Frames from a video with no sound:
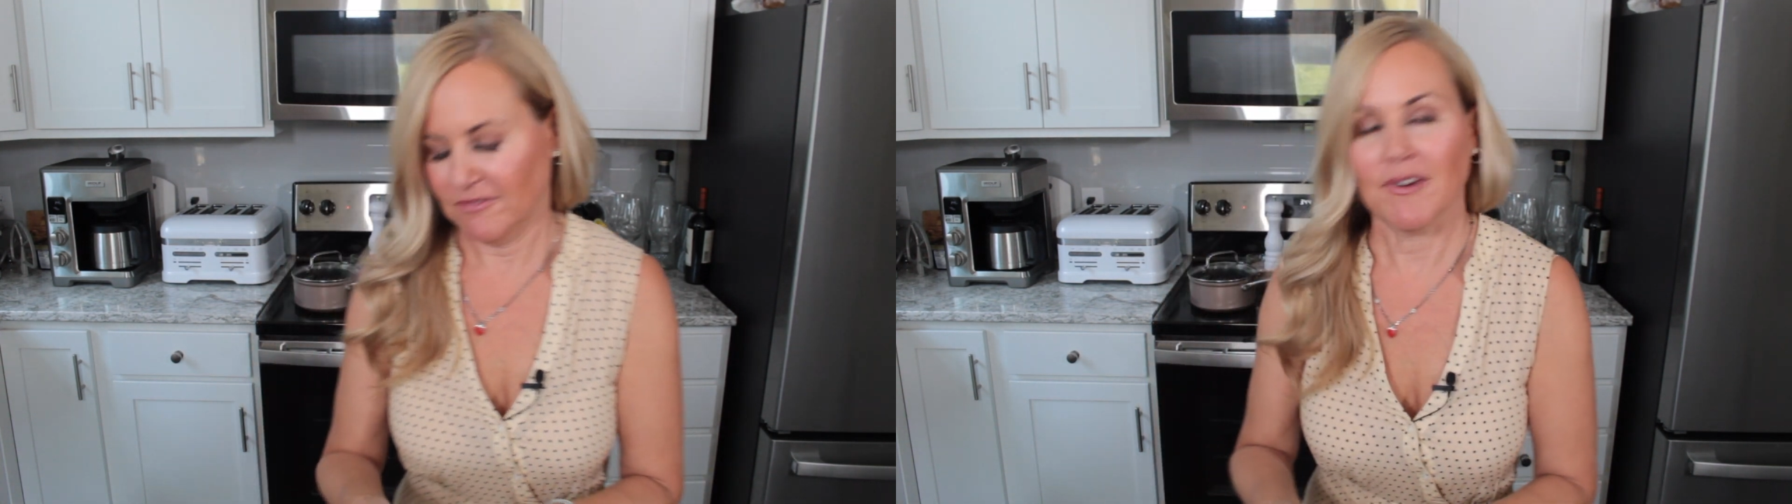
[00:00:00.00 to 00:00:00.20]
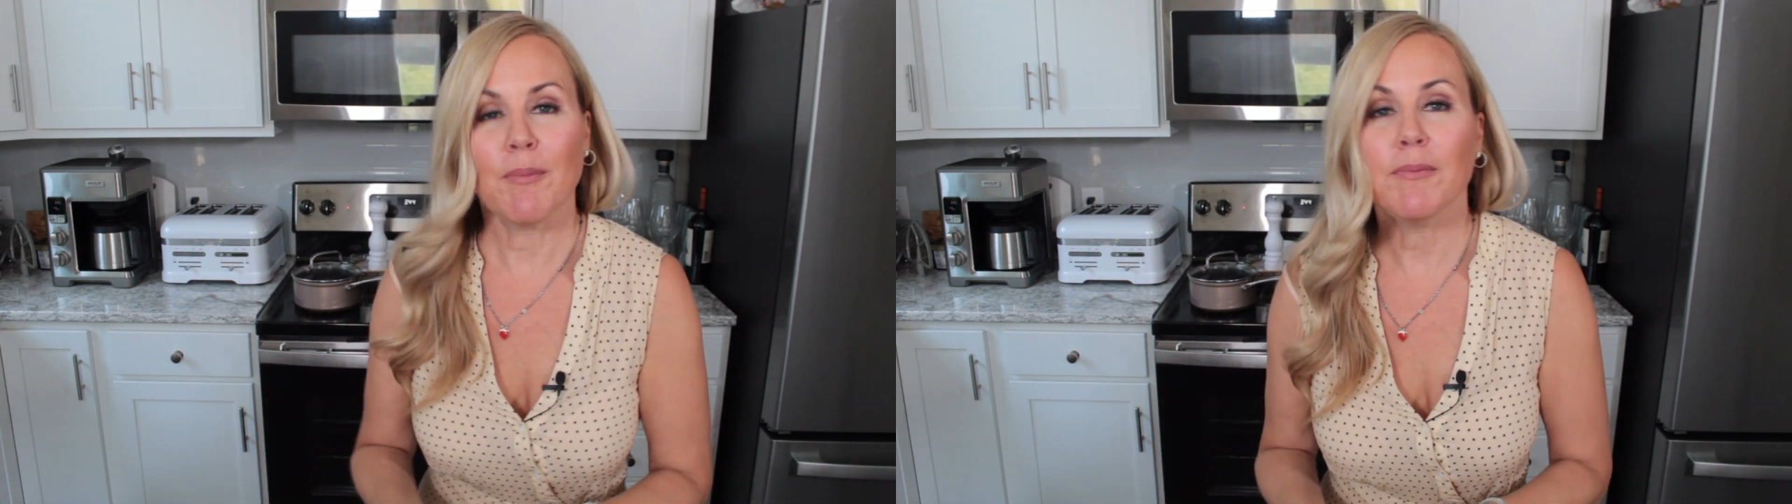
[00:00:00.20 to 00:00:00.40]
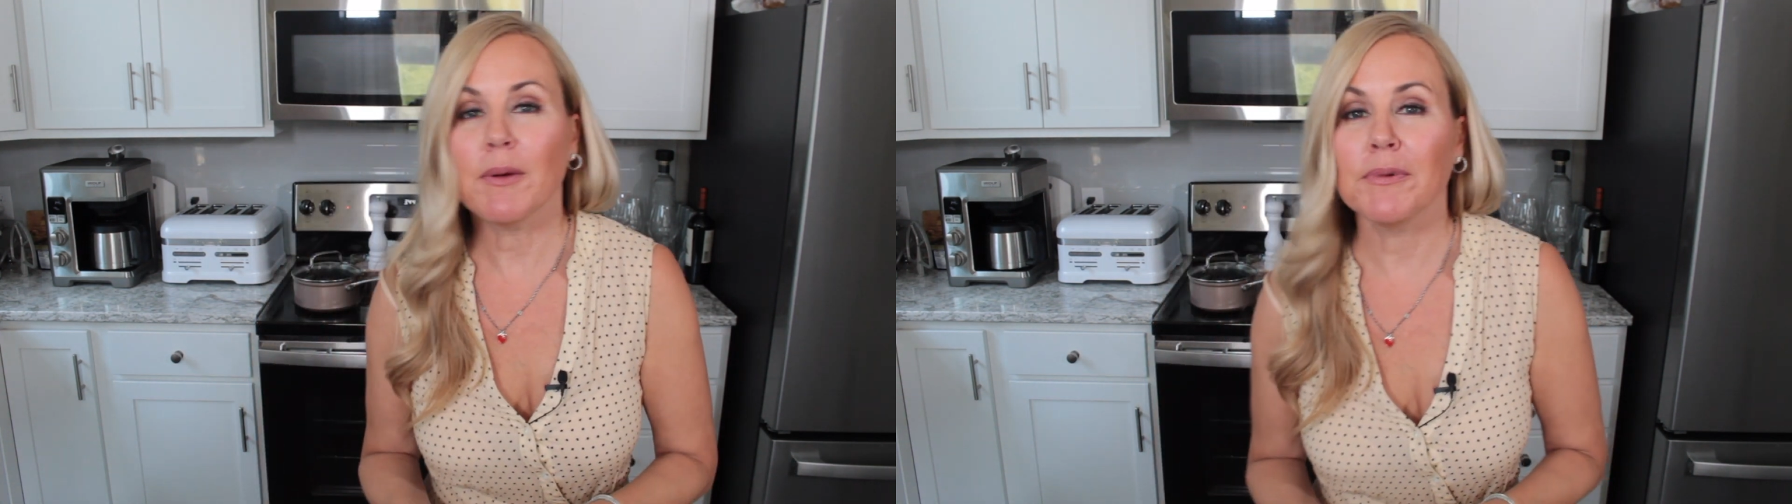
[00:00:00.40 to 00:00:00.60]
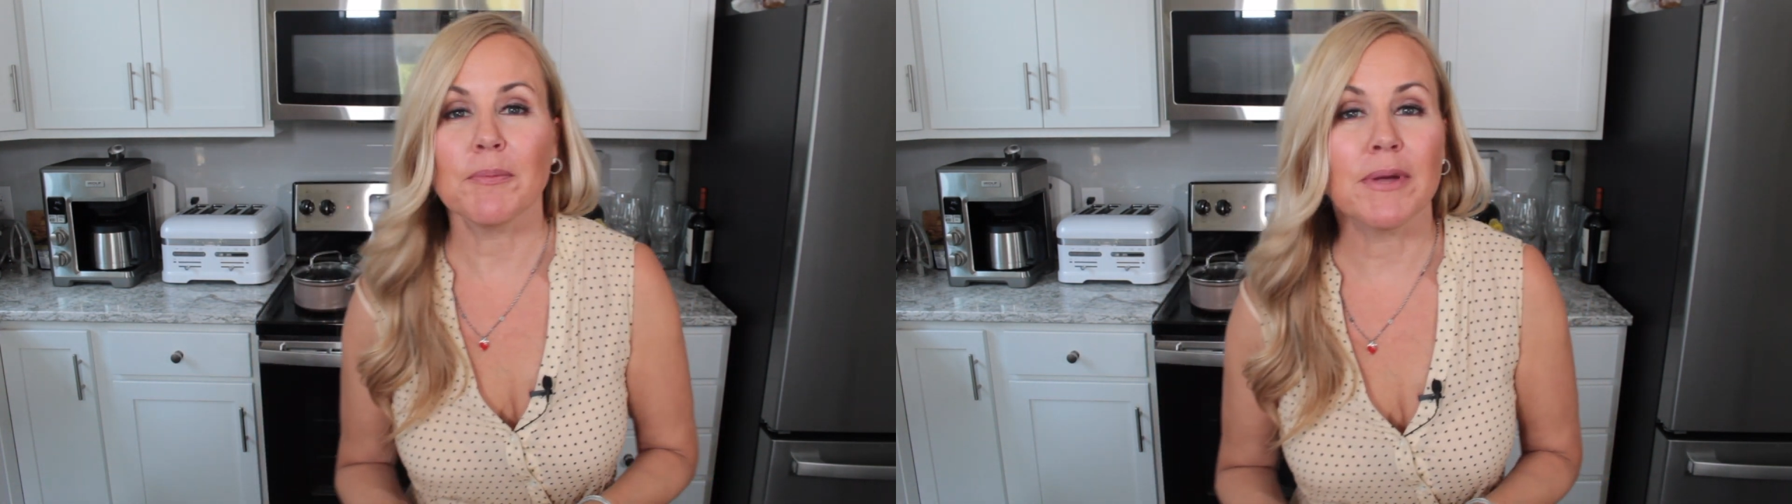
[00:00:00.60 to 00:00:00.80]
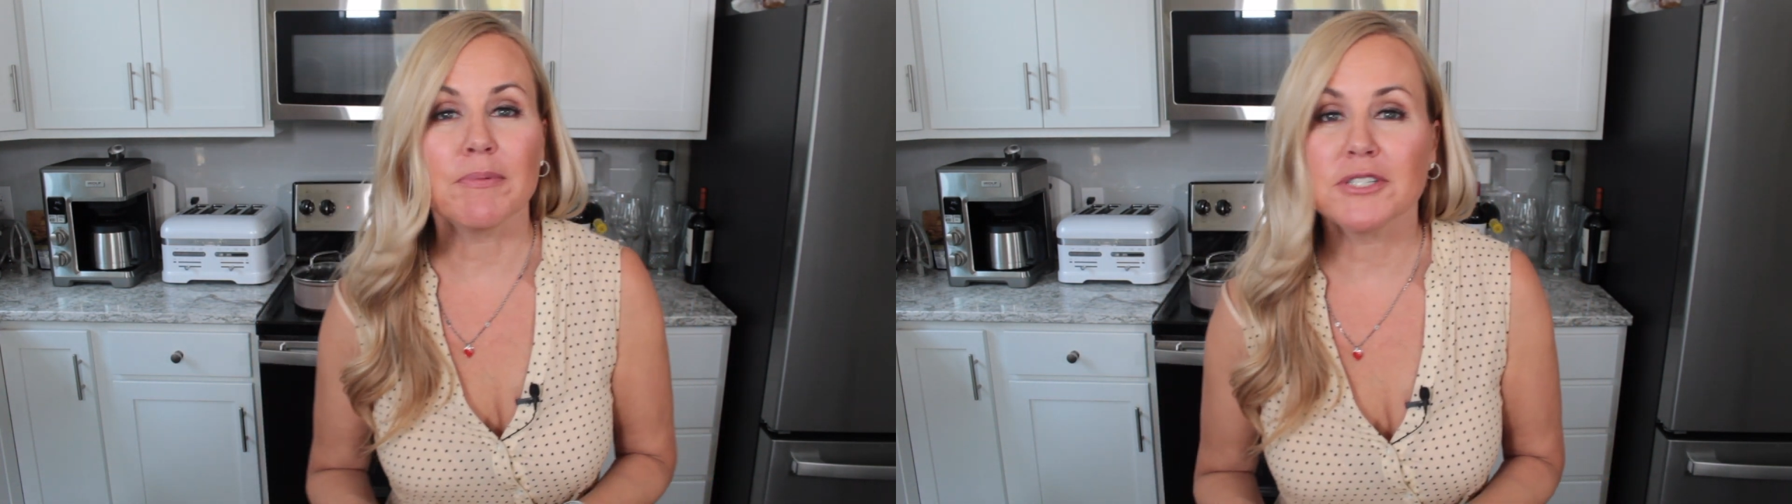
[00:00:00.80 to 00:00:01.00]
Wrap them up in a
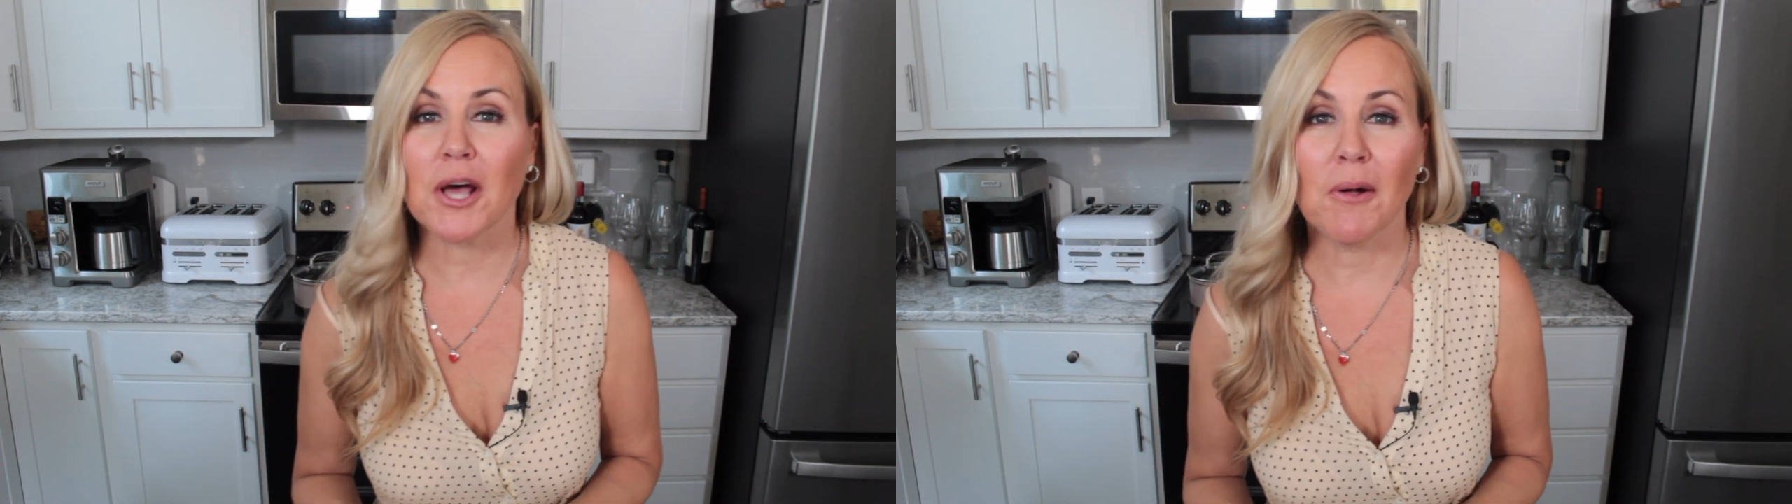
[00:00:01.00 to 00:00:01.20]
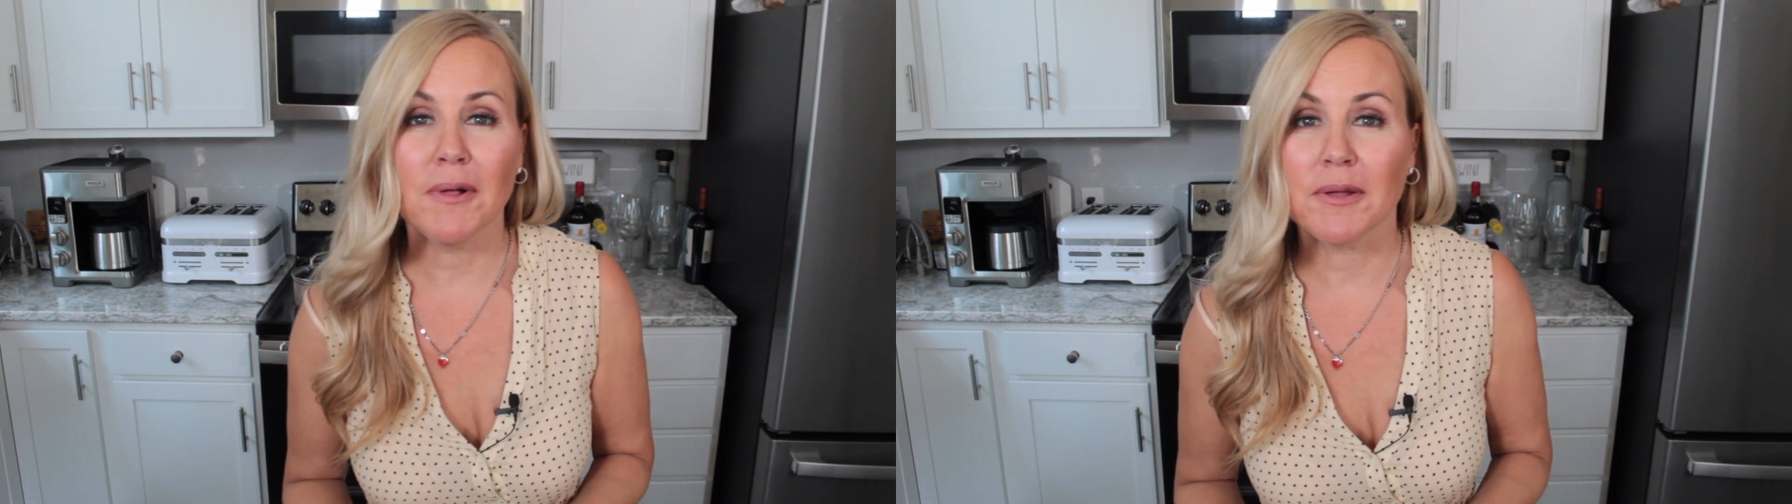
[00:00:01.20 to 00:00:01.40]
paper towel